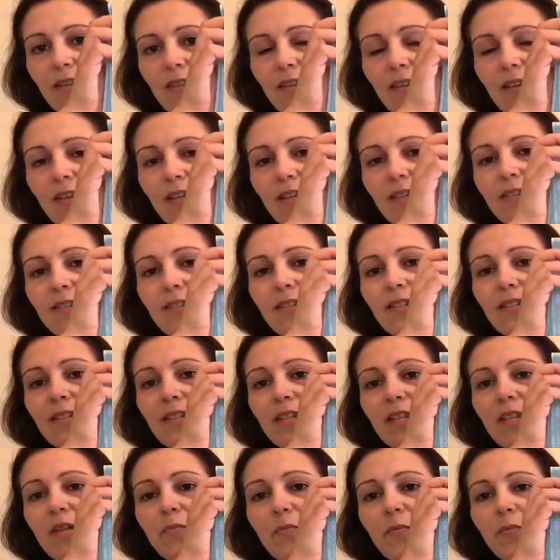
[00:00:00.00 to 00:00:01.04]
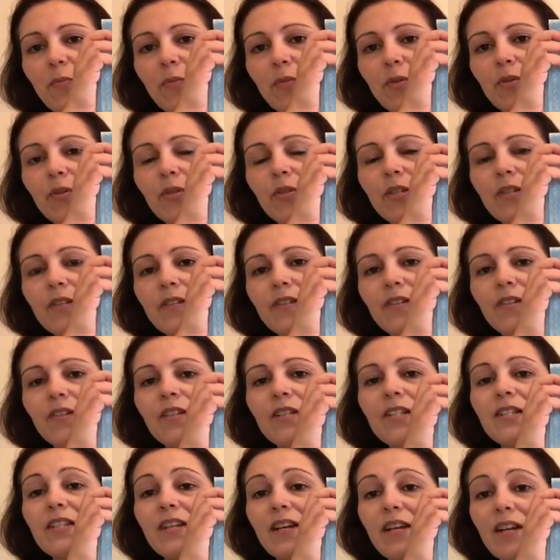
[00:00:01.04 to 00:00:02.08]
There, it's a deep blue. It's not
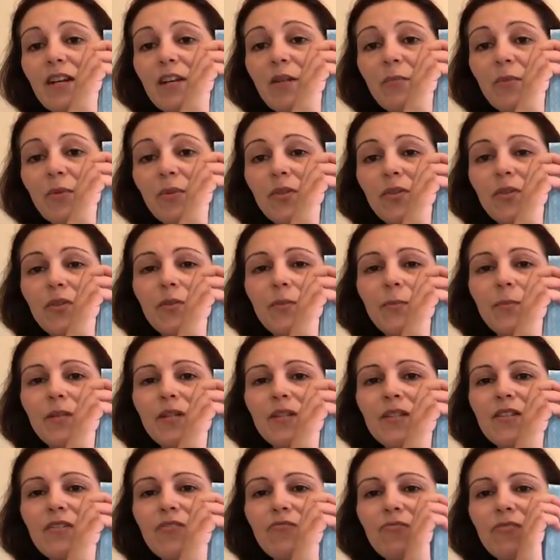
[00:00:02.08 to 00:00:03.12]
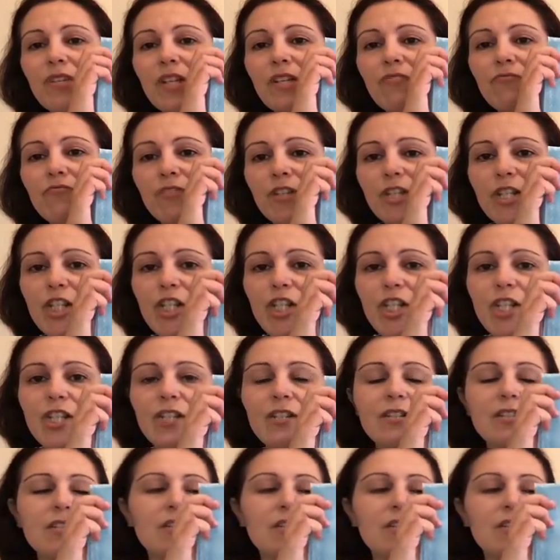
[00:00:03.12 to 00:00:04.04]
a dark blue, but it's a really rich